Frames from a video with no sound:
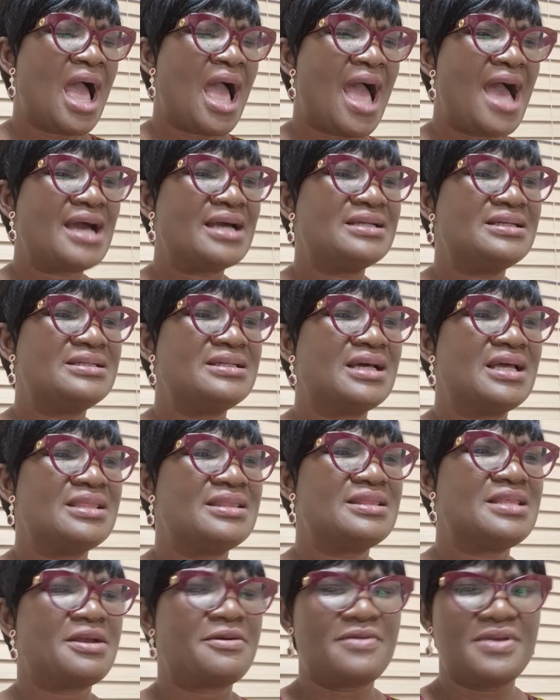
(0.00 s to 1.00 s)
and
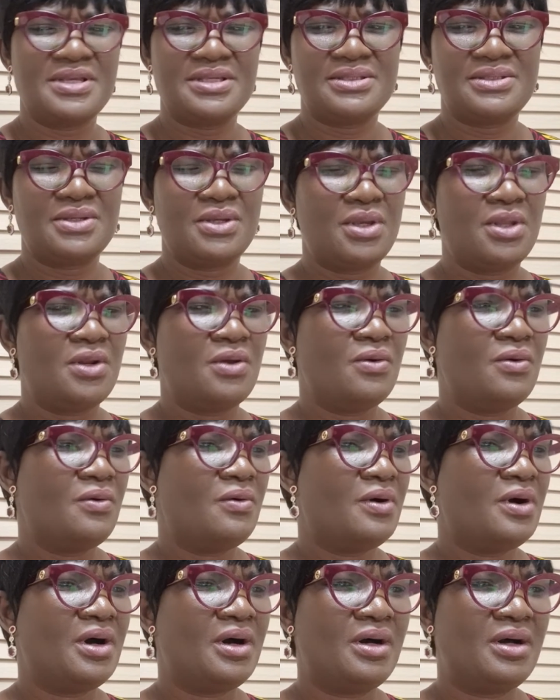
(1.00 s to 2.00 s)
there is, you
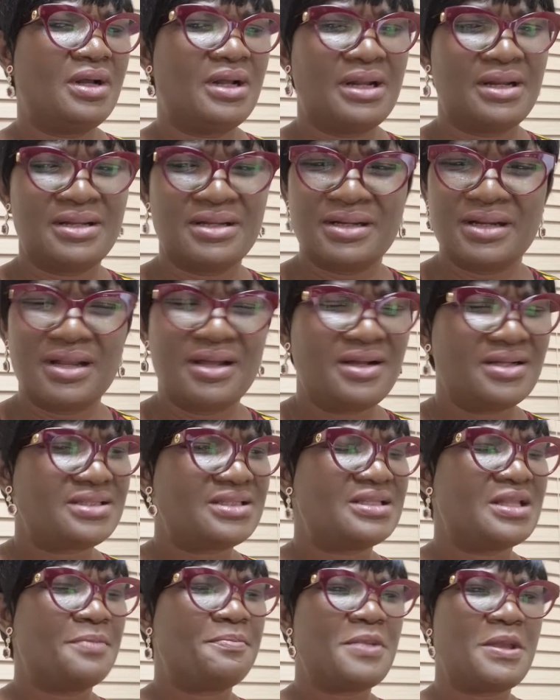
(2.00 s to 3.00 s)
know, an alert
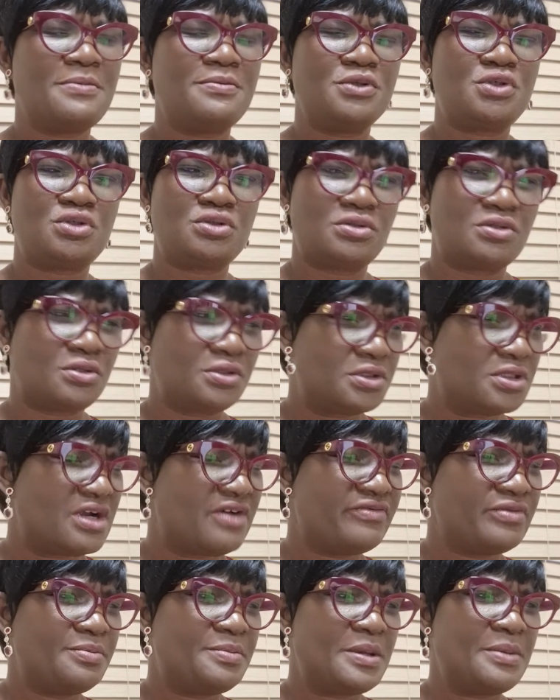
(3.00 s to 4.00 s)
that people should not
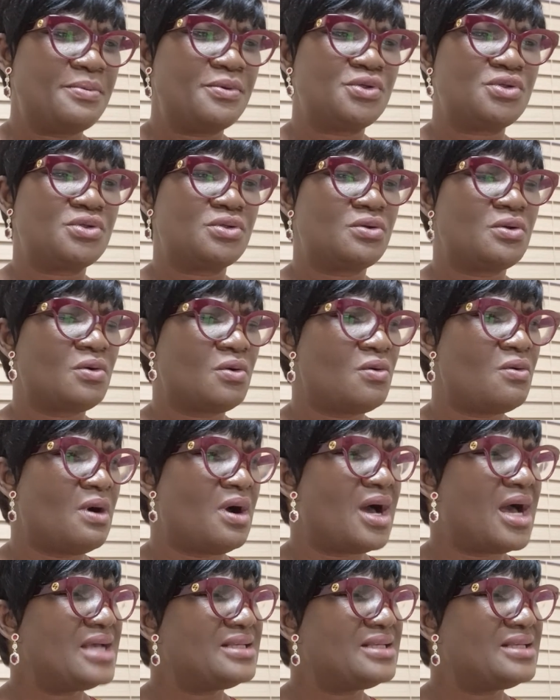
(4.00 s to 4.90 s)
travel, people should not go out.